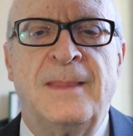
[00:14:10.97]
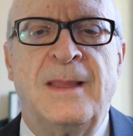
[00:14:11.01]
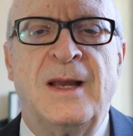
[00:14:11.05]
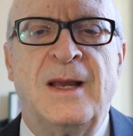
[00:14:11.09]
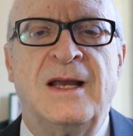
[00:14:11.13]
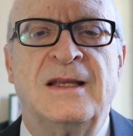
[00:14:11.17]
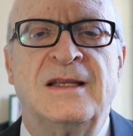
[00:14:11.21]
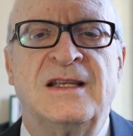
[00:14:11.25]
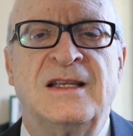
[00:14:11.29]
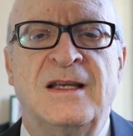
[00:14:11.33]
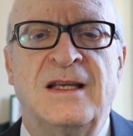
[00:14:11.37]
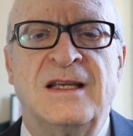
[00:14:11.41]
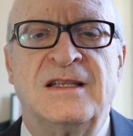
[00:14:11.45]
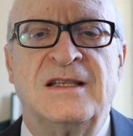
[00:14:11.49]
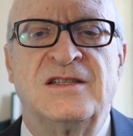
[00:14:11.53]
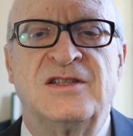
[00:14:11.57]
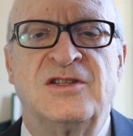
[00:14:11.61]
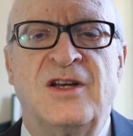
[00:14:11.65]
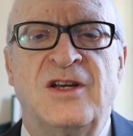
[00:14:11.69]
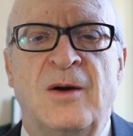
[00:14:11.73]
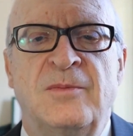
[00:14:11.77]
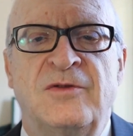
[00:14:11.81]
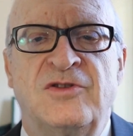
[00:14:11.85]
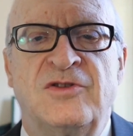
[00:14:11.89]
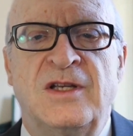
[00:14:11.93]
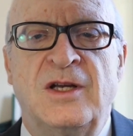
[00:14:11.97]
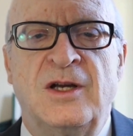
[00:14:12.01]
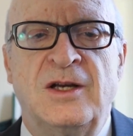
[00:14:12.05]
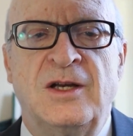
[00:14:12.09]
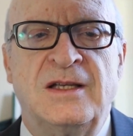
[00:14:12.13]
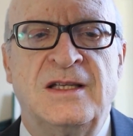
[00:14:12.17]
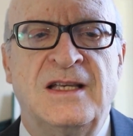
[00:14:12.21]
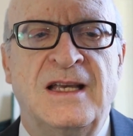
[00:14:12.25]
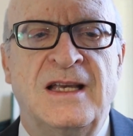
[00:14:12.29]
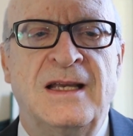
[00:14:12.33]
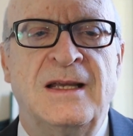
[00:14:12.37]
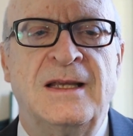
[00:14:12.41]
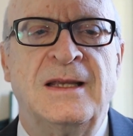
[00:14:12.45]
until it stops
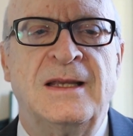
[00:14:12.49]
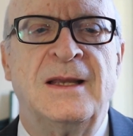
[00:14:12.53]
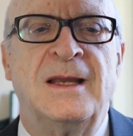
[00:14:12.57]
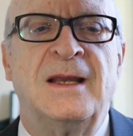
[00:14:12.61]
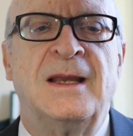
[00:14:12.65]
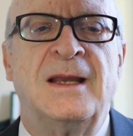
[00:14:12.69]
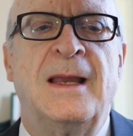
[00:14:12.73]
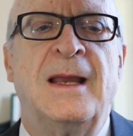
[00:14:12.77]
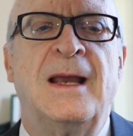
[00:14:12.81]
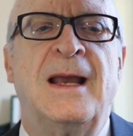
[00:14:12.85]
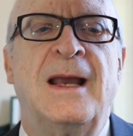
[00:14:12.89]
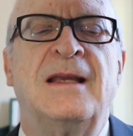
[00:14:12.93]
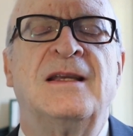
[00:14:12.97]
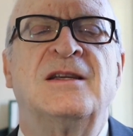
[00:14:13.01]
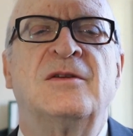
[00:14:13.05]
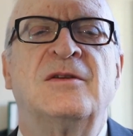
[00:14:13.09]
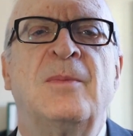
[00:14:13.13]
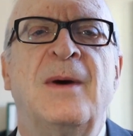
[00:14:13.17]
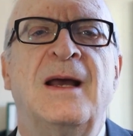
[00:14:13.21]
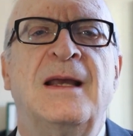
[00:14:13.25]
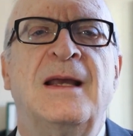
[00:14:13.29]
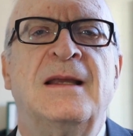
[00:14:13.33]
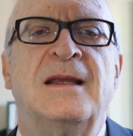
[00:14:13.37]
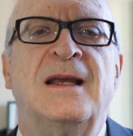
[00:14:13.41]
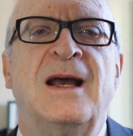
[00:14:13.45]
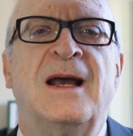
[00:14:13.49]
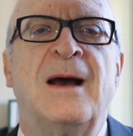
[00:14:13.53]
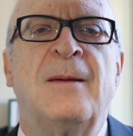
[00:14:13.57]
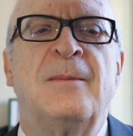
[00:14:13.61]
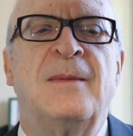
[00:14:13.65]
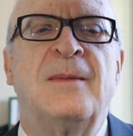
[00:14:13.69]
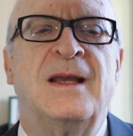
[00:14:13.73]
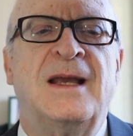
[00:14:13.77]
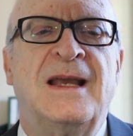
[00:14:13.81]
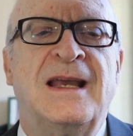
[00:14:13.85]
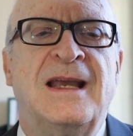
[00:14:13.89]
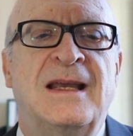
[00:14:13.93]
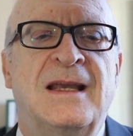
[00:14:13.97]
hurting, and spend time
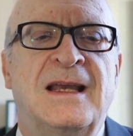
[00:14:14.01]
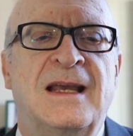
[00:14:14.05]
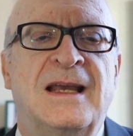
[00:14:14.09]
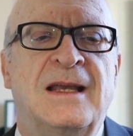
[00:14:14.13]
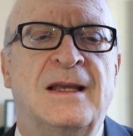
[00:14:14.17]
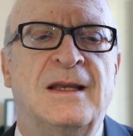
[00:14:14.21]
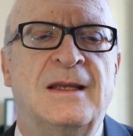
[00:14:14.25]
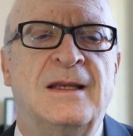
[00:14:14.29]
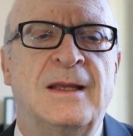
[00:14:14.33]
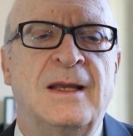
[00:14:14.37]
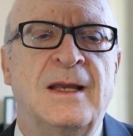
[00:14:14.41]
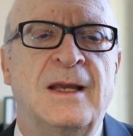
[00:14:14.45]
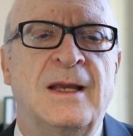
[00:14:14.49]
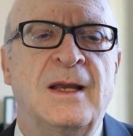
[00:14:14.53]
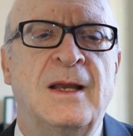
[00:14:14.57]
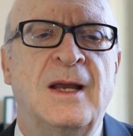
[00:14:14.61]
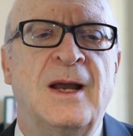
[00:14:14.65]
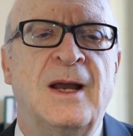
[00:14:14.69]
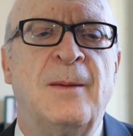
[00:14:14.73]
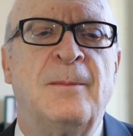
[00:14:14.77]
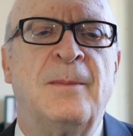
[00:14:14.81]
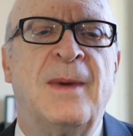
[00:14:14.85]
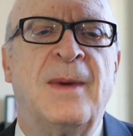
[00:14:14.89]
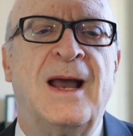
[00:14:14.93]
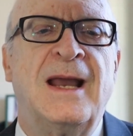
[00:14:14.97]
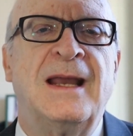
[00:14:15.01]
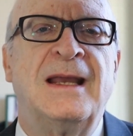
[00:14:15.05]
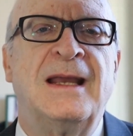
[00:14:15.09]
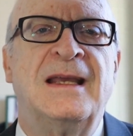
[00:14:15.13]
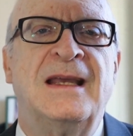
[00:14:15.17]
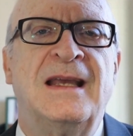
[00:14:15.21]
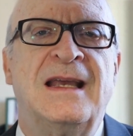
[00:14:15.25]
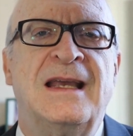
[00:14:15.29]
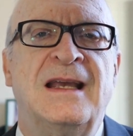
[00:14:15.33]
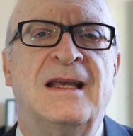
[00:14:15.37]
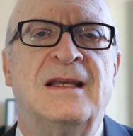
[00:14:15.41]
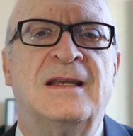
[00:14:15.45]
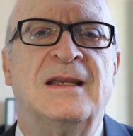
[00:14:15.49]
cleaning, applying
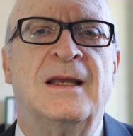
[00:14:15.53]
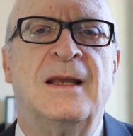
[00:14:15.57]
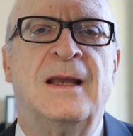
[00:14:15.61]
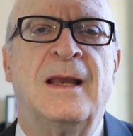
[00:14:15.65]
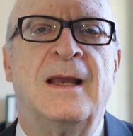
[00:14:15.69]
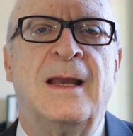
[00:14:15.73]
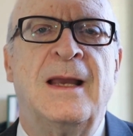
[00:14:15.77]
heat,